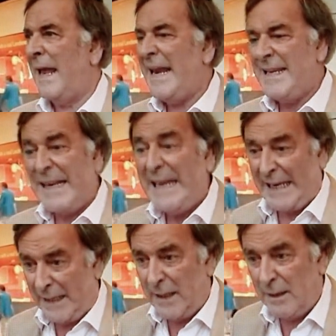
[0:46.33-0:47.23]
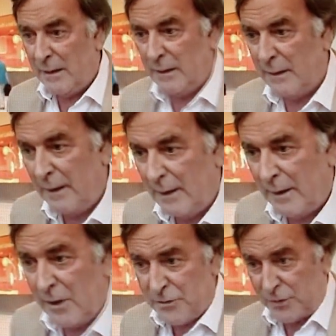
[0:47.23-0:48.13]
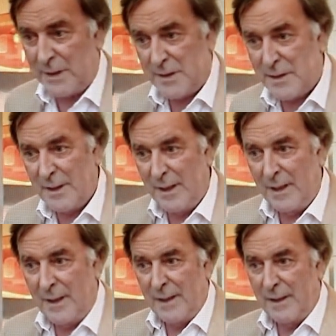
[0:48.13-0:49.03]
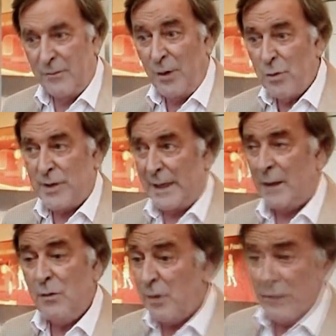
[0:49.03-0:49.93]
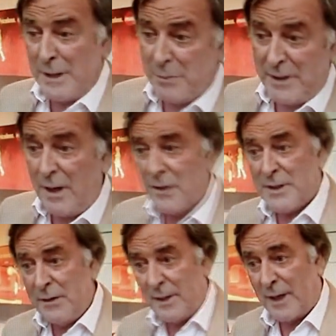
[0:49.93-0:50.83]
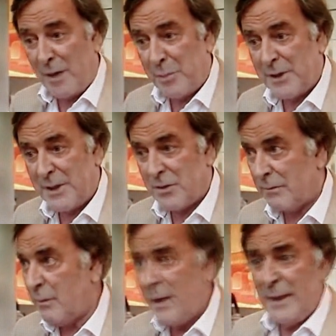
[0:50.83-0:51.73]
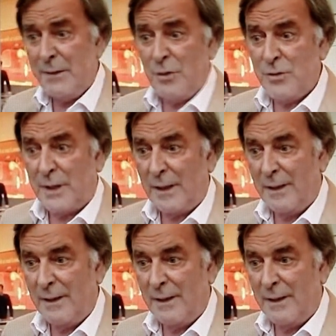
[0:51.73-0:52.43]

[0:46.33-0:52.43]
18 countries voting who've already been knocked out of the competition. Why are they voting?